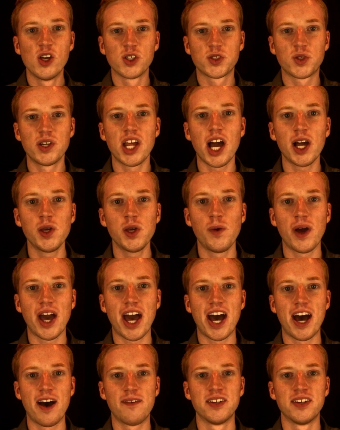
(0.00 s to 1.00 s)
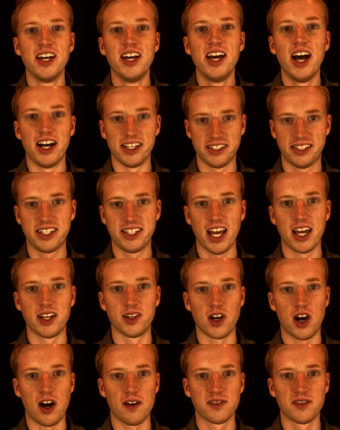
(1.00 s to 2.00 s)
So now you have a
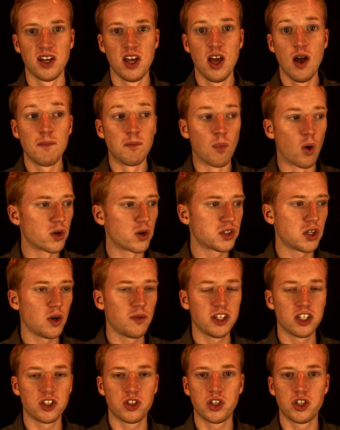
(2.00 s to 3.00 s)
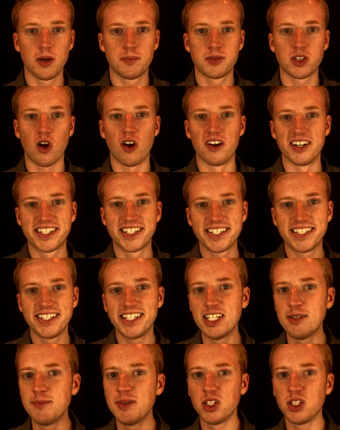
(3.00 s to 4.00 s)
standoff. More Soviet ships are
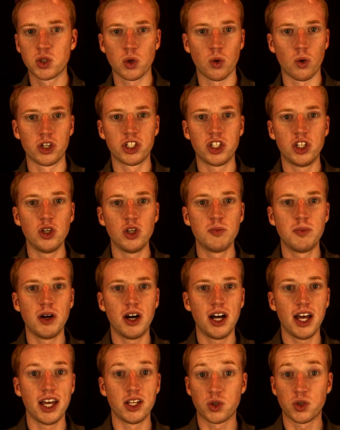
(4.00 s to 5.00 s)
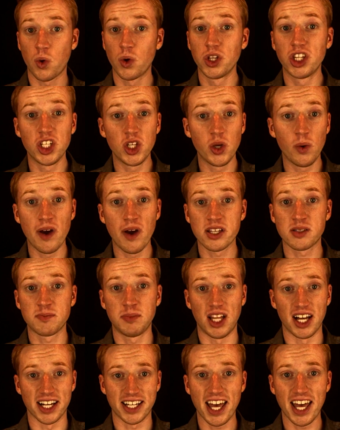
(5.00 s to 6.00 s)
steaming toward Cuba and toward the US
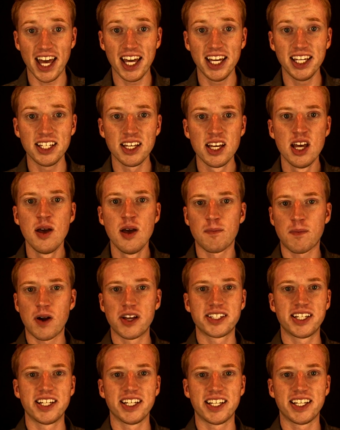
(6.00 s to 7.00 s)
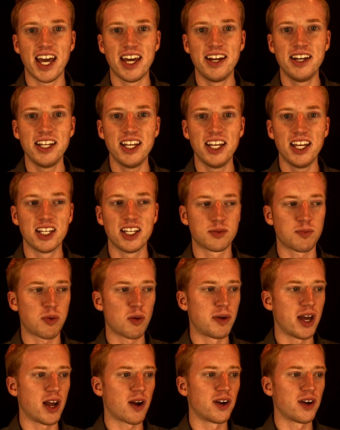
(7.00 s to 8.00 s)
blockade. President Kennedy is
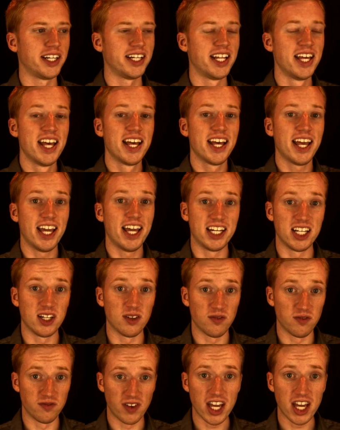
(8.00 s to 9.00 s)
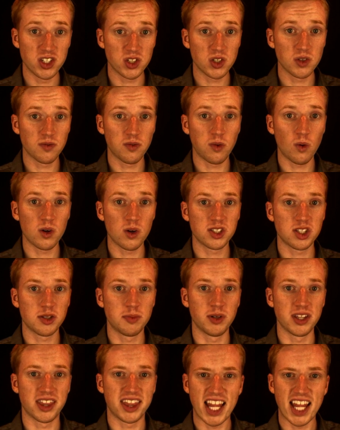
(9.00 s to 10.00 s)
preparing an invasion force to
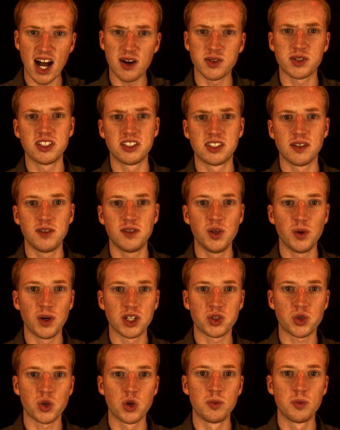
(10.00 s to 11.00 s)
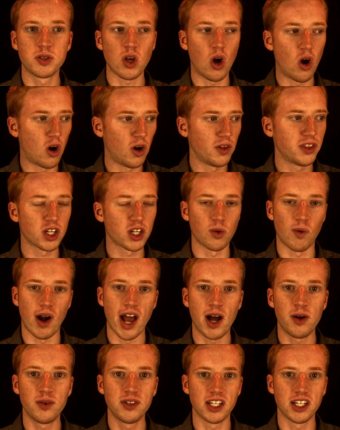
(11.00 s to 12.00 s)
put thousands of US troops on the
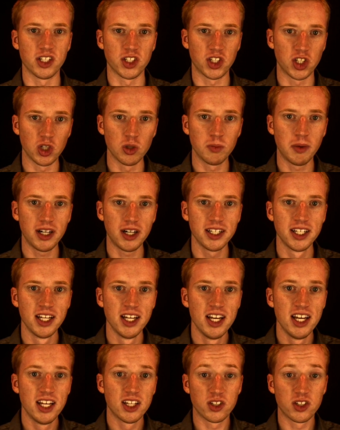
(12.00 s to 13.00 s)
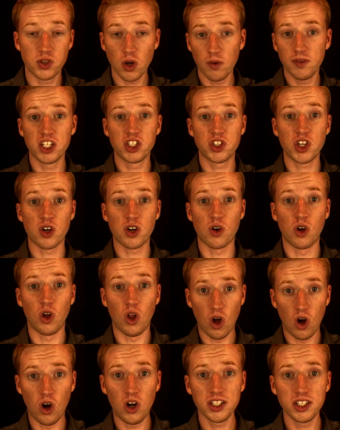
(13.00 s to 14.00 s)
ground in Cuba. The Soviet
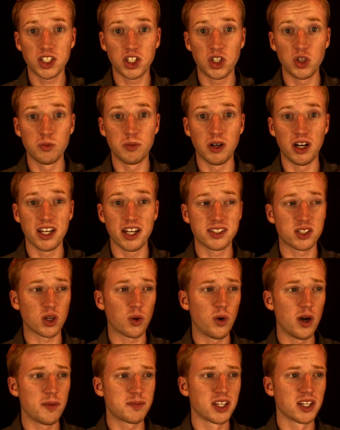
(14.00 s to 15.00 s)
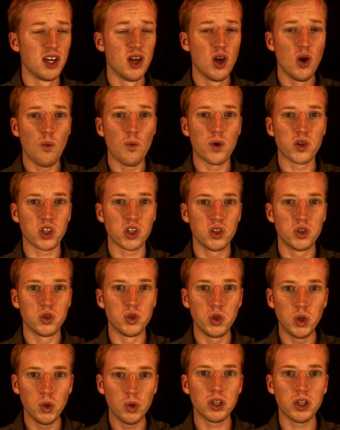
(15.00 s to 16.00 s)
general on Cuba is equipped with
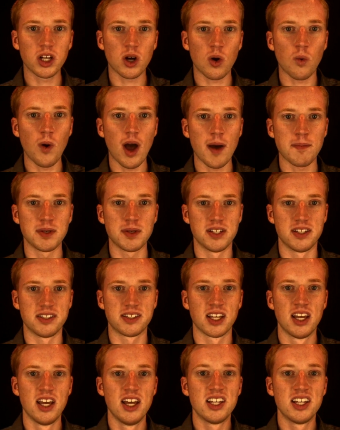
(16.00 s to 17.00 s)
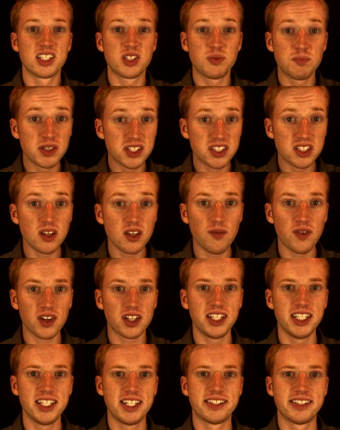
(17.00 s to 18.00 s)
nuclear weapons
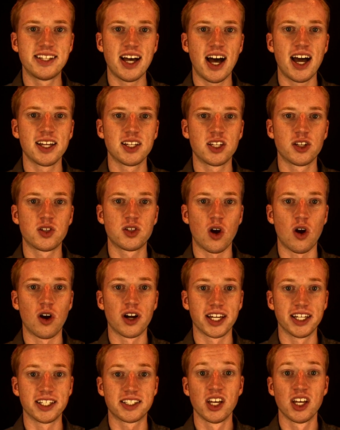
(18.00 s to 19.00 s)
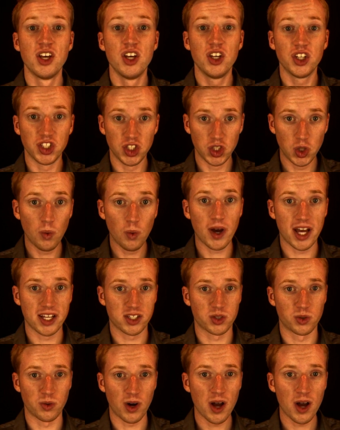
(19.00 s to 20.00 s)
specifically designed to target
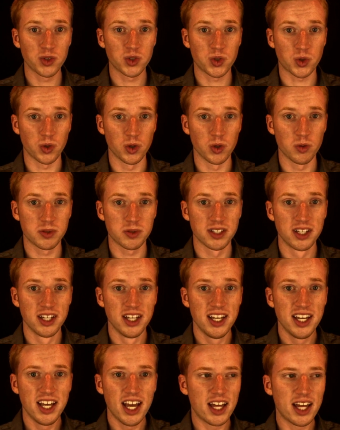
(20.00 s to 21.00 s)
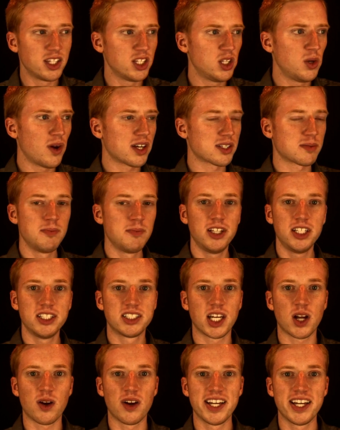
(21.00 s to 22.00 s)
US ground troops. And the US
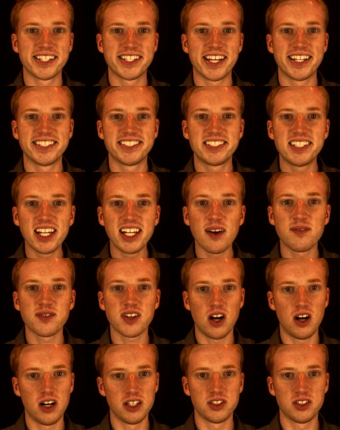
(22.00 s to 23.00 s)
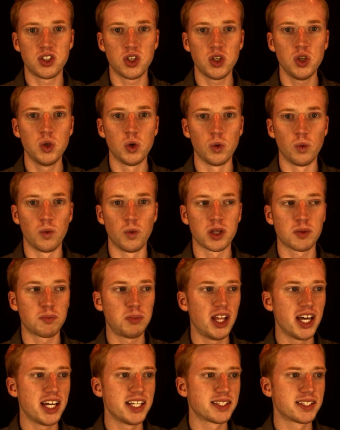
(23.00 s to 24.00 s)
military is at DEFCON 2 with
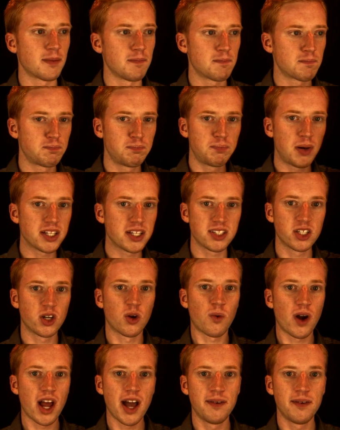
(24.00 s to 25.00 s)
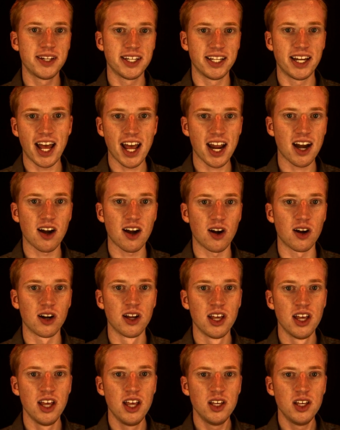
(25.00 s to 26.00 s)
planes buzzing around in air,
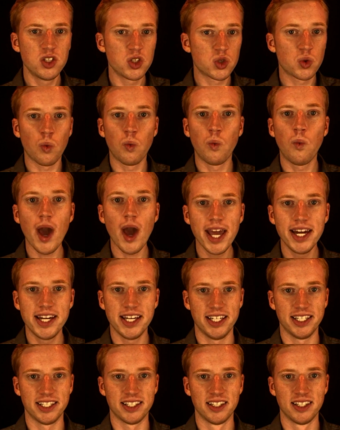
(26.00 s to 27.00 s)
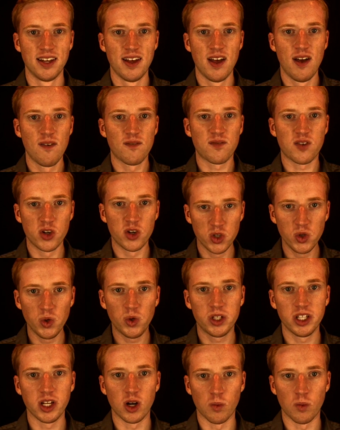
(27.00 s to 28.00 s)
just waiting for a
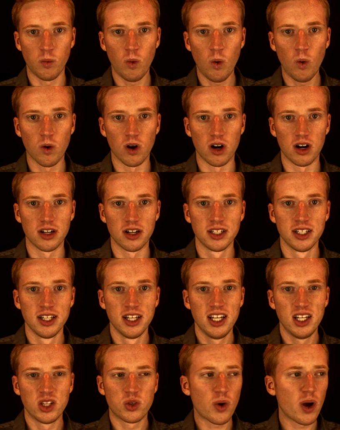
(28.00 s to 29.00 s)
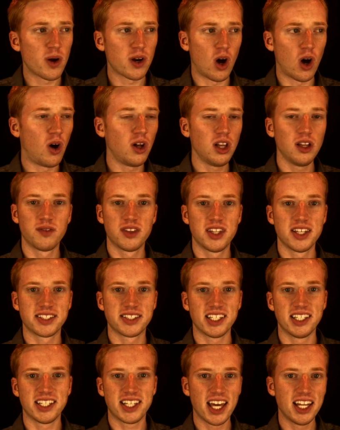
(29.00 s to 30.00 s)
nuclear war. Throughout all of
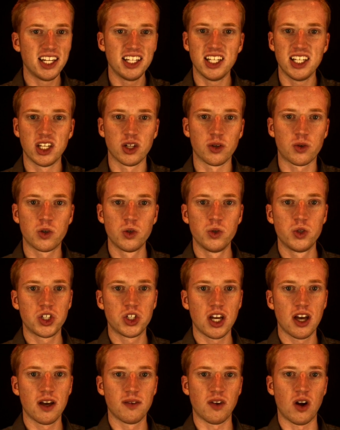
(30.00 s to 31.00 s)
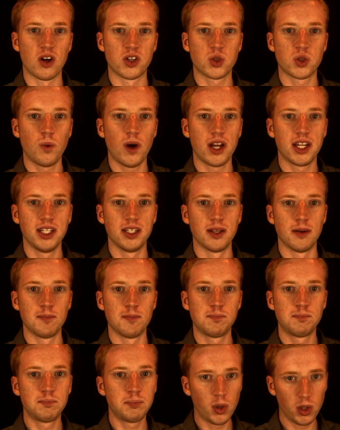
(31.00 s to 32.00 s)
this, Kennedy and Khrushchev are sweating
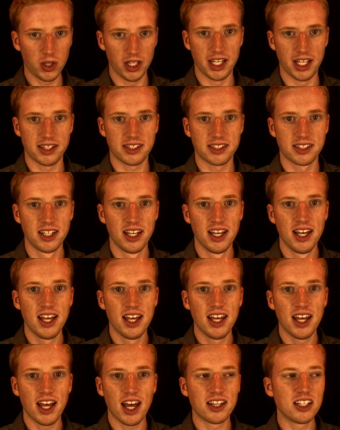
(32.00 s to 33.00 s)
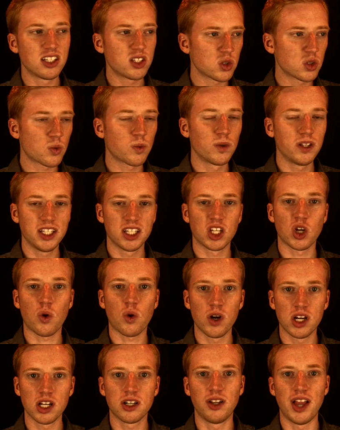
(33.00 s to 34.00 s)
bullets. And this is really the
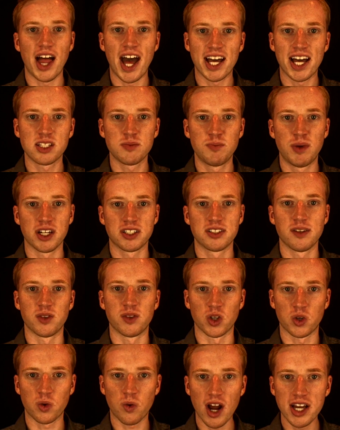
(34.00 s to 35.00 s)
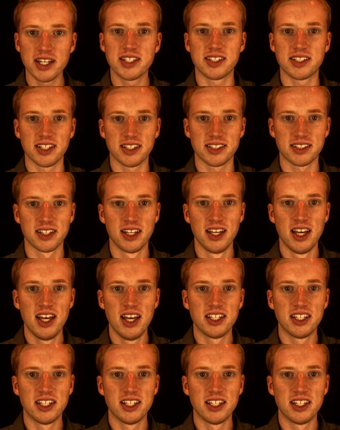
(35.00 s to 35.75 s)
critical aspect of the crisis.